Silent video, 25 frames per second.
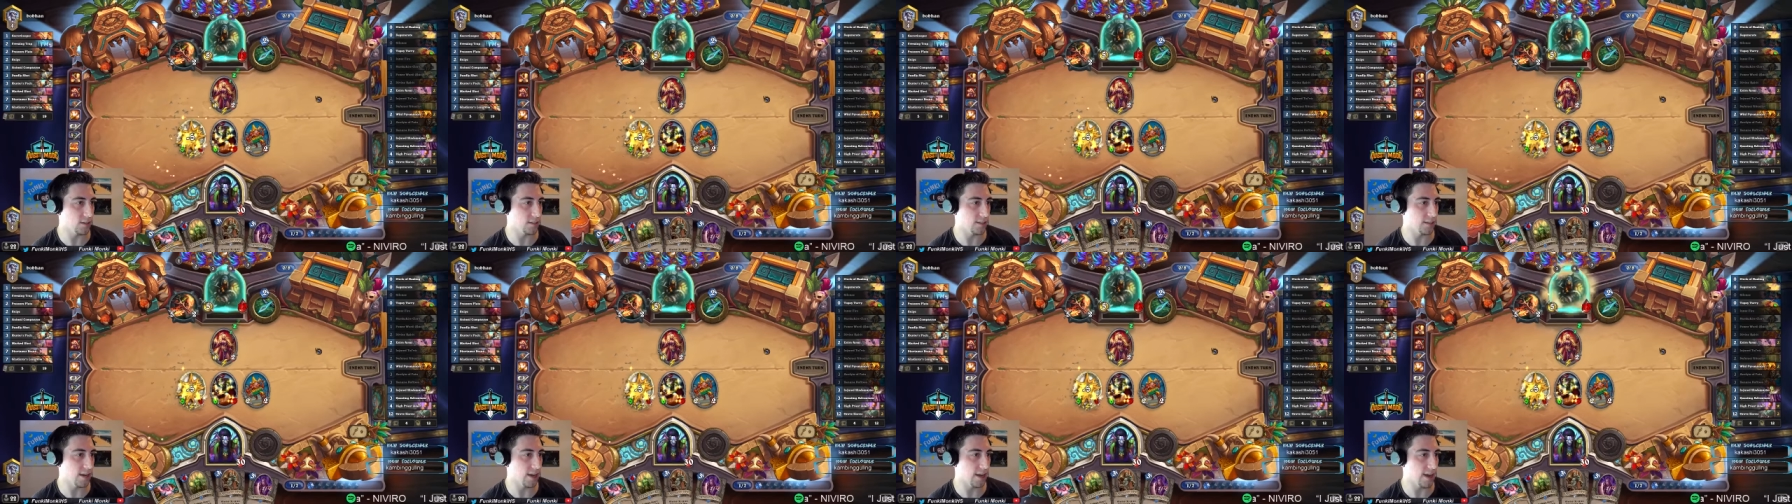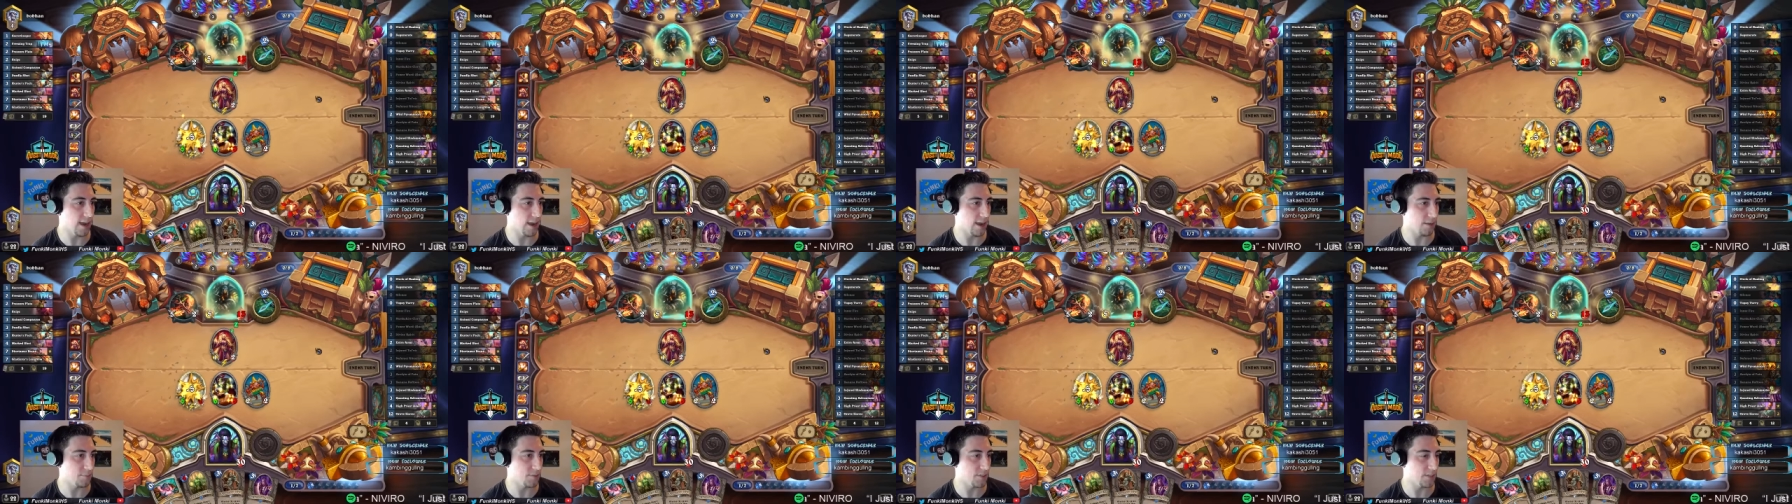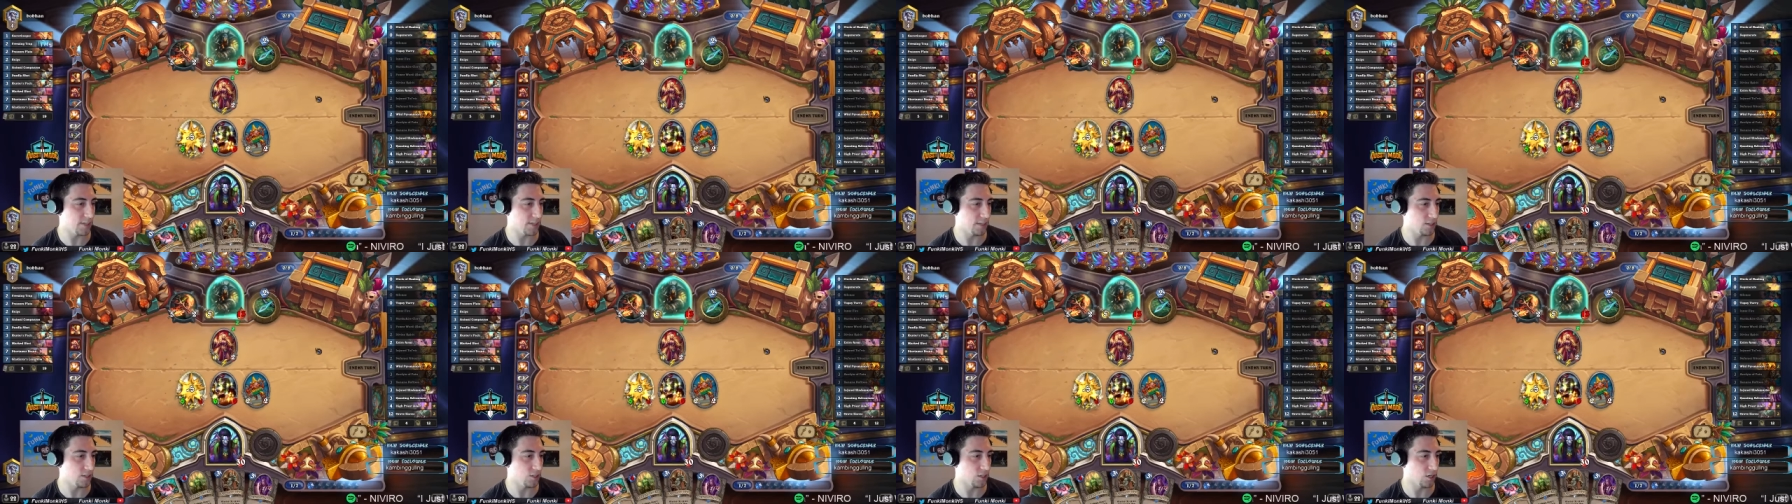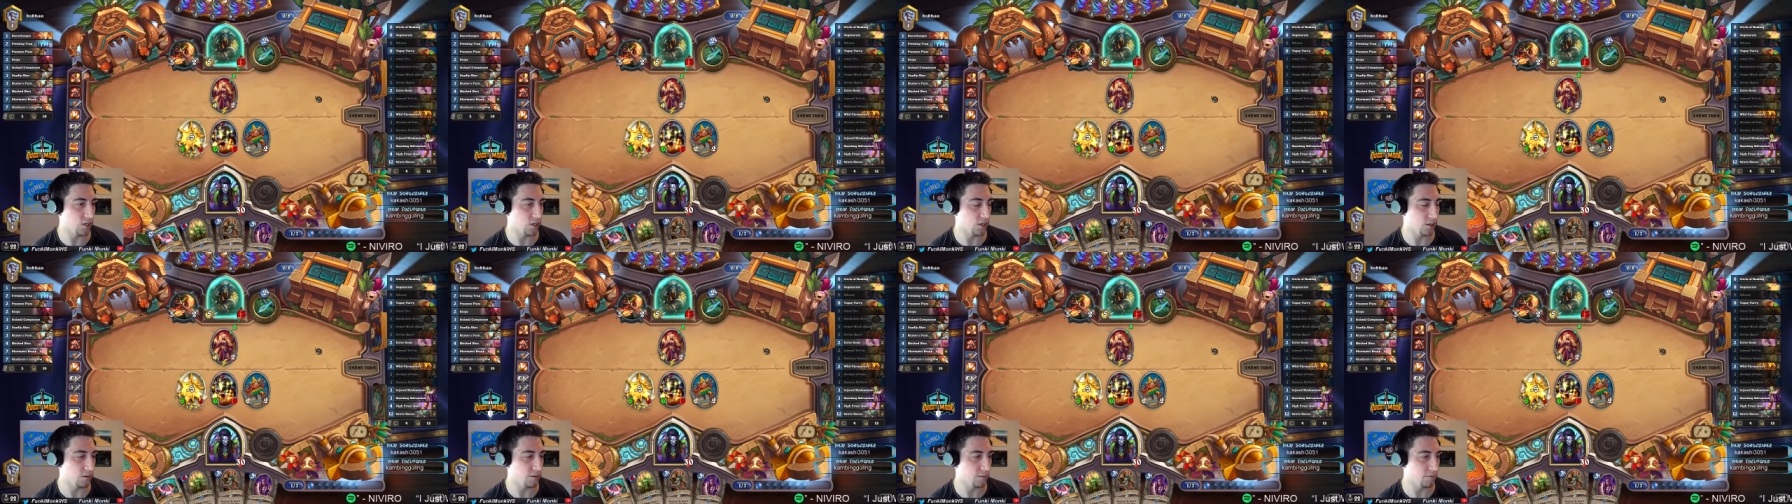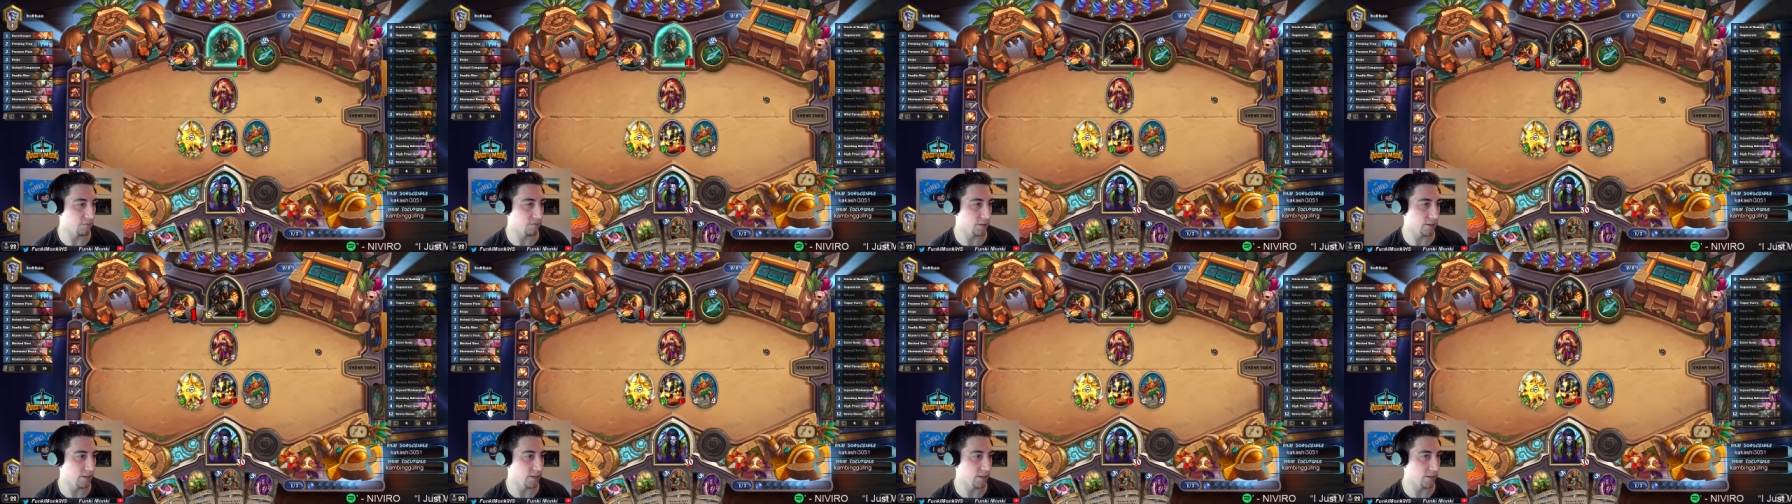
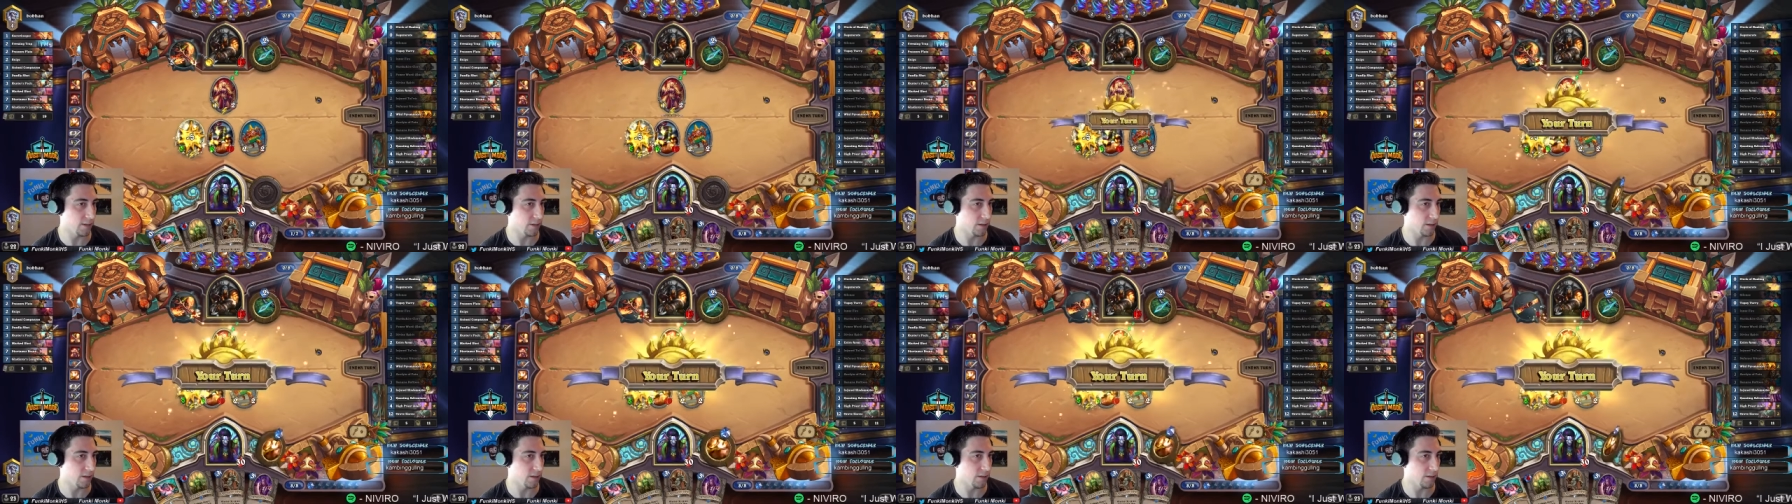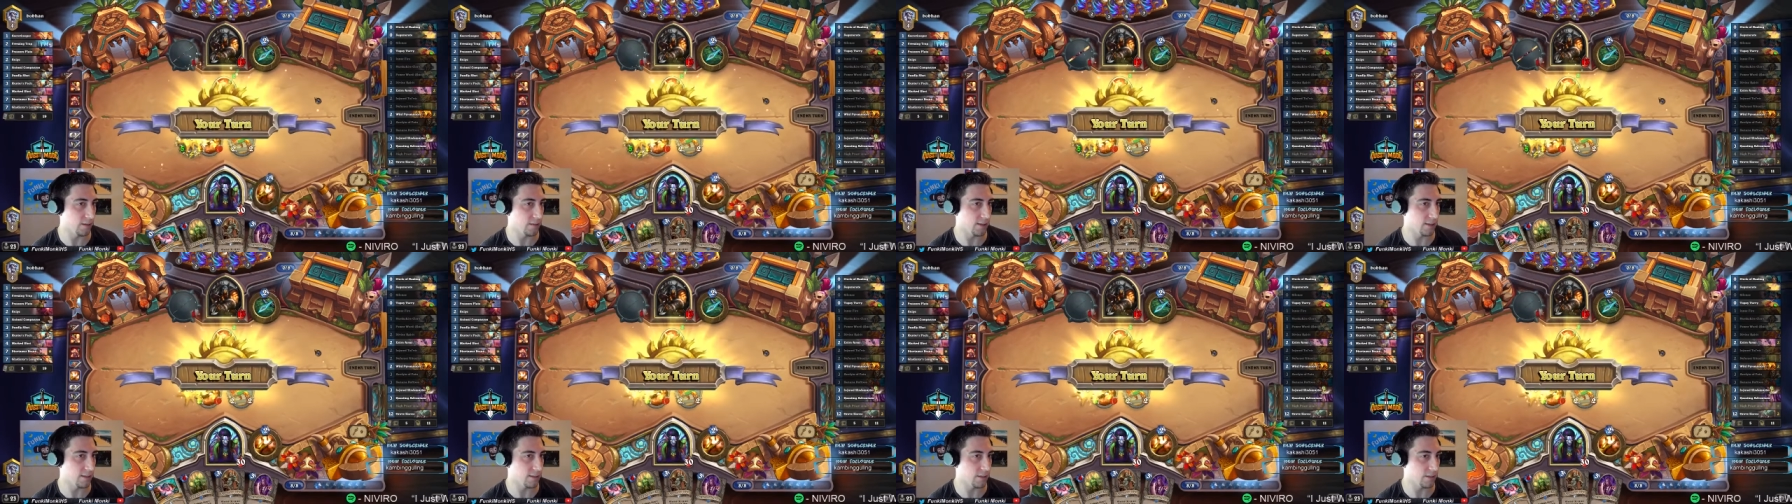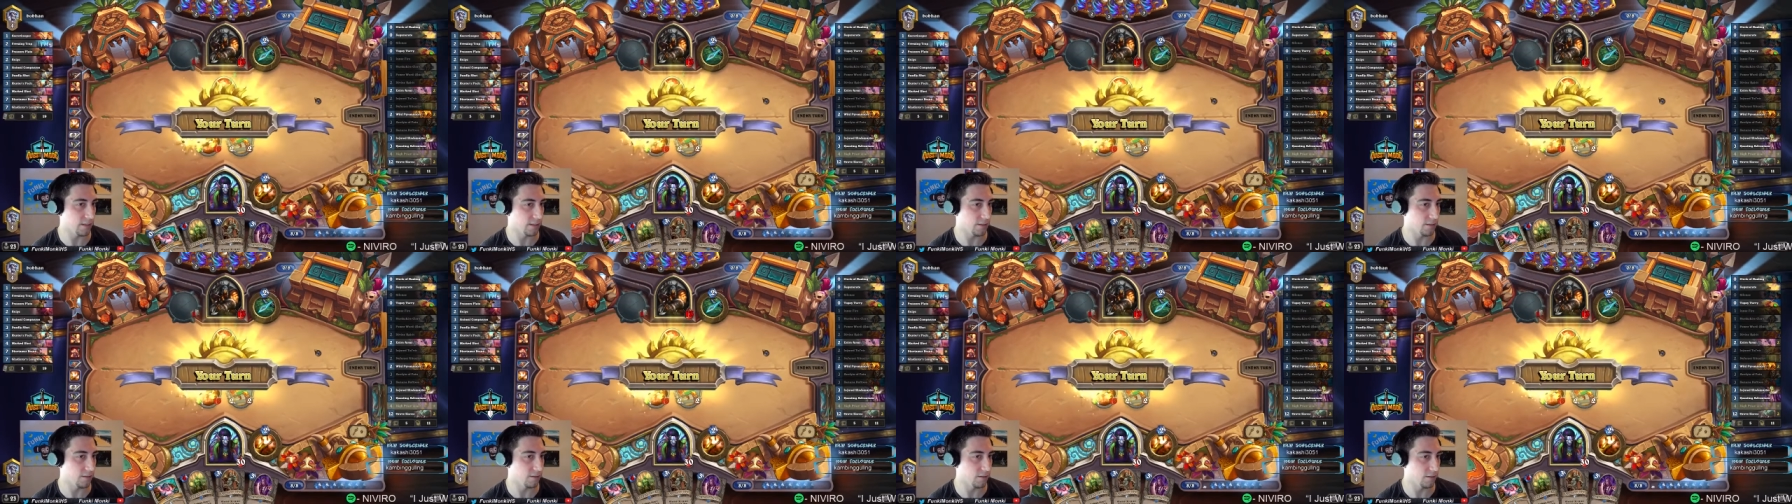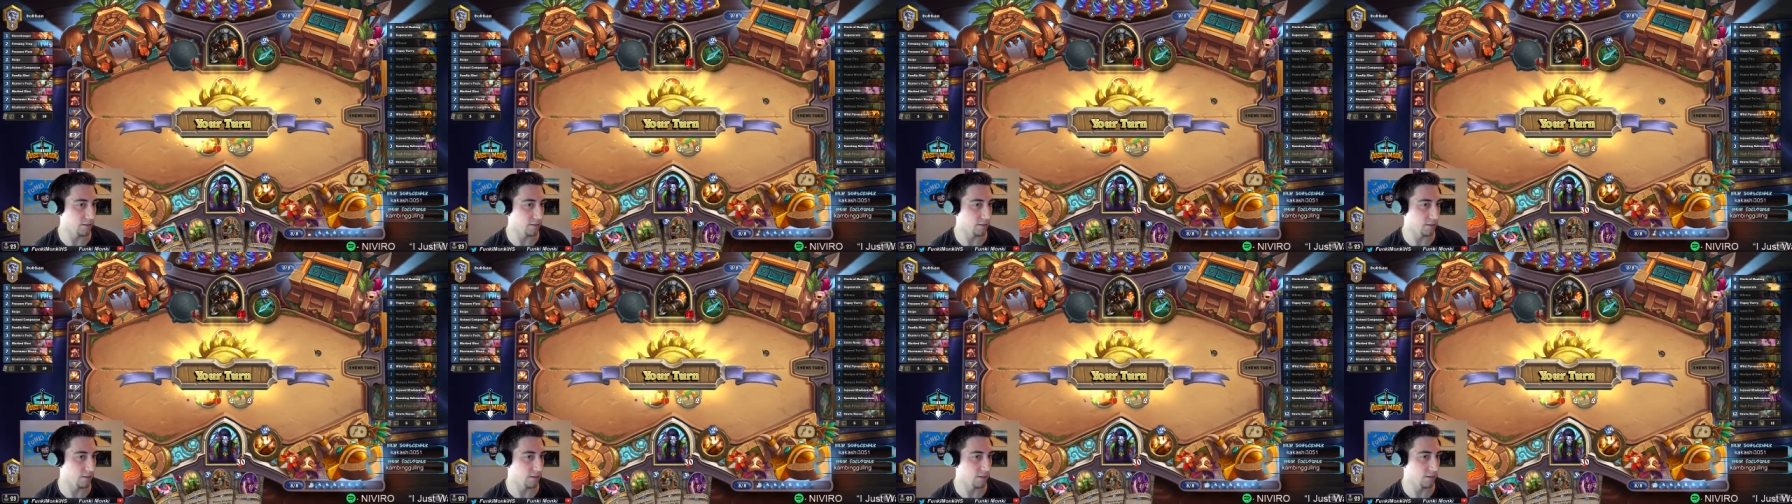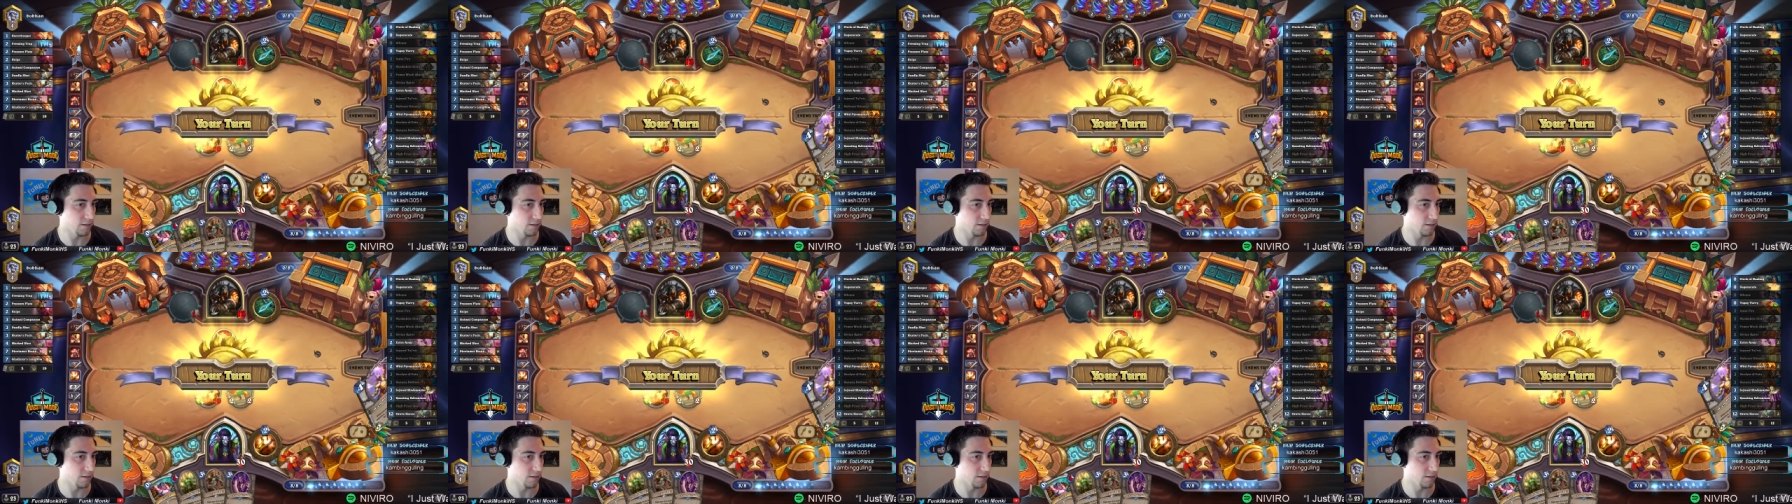Topsy-Turvy, that's lethal.